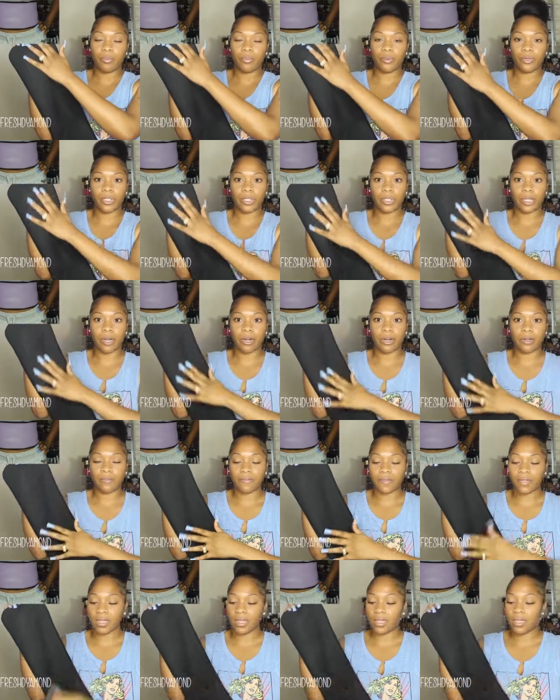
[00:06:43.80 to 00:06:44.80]

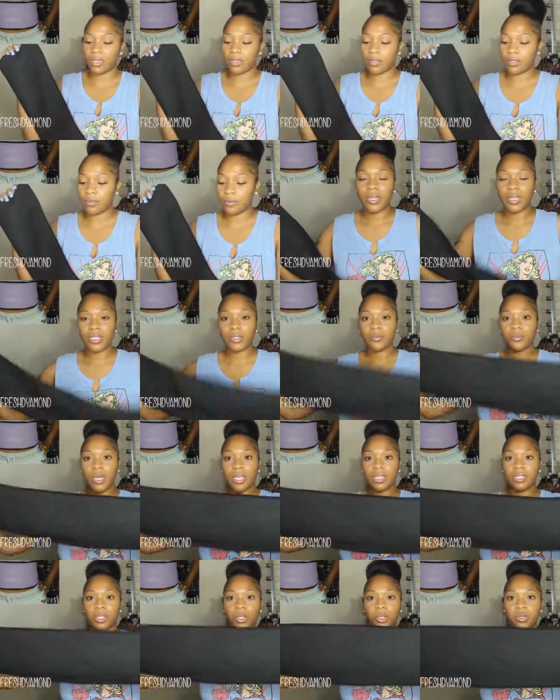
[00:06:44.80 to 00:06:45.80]
preserved in. This
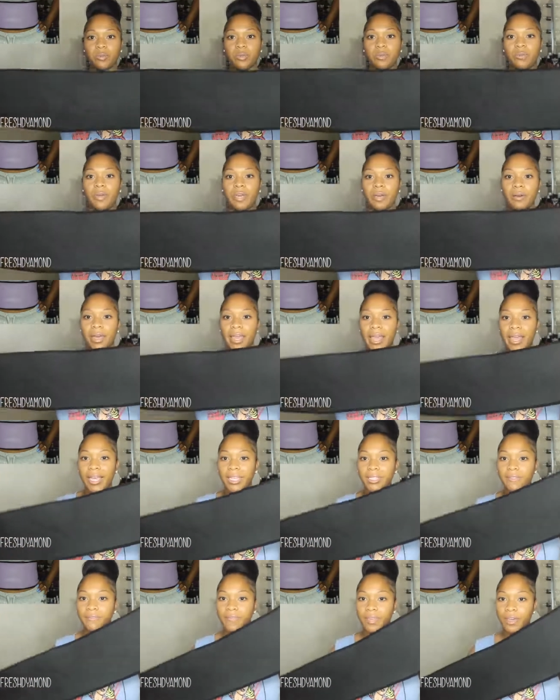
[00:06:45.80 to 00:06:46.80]
waist trimmer belt
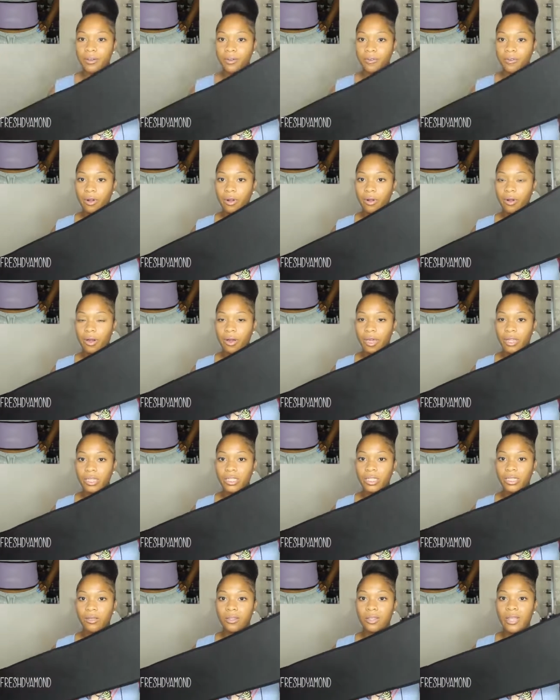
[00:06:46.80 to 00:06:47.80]
has Velcro on
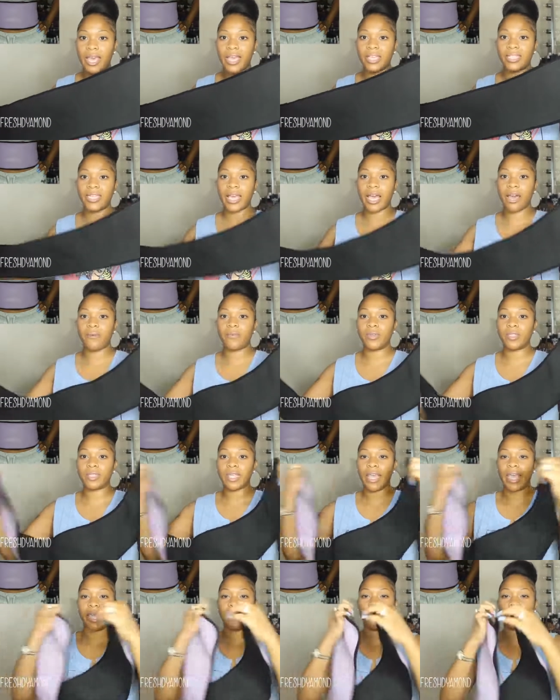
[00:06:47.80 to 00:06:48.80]
it, so that's how it's
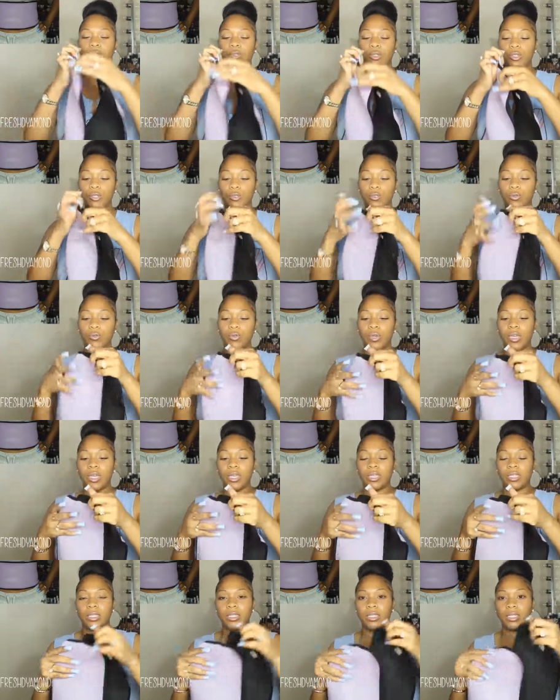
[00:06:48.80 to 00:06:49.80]
able to
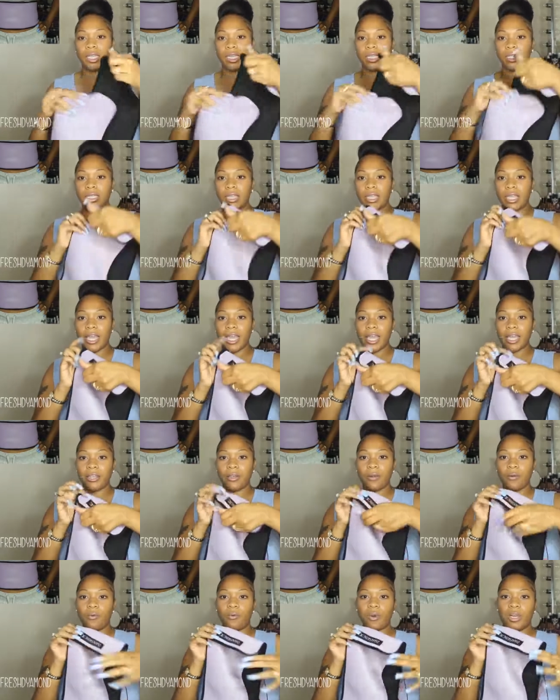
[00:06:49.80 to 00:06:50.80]
stick
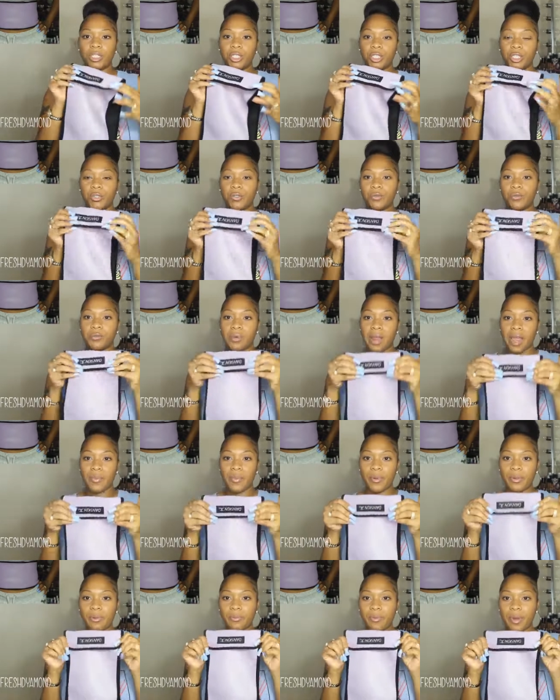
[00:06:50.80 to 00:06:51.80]
together once you
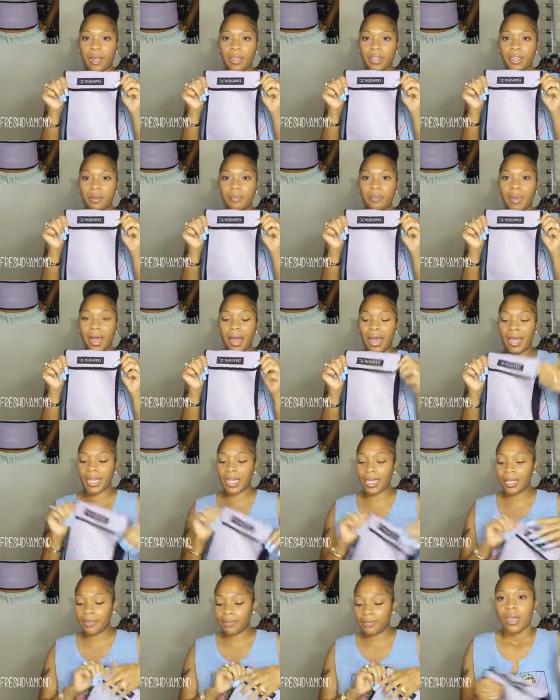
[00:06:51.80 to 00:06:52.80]
wrap it around your
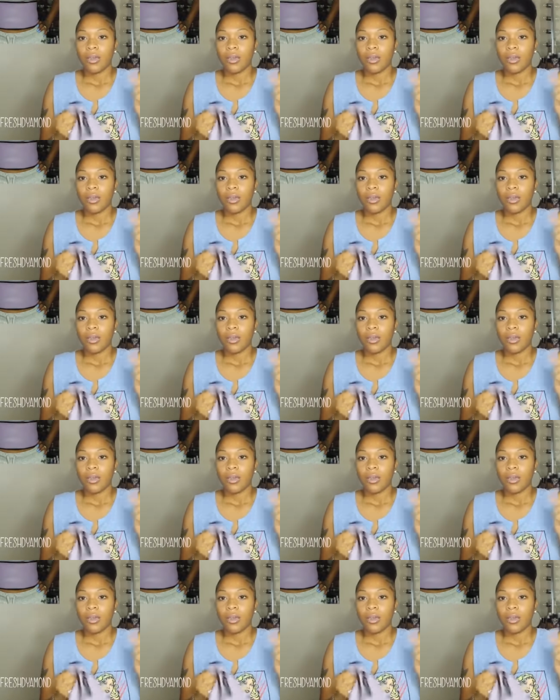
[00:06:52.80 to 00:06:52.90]
body.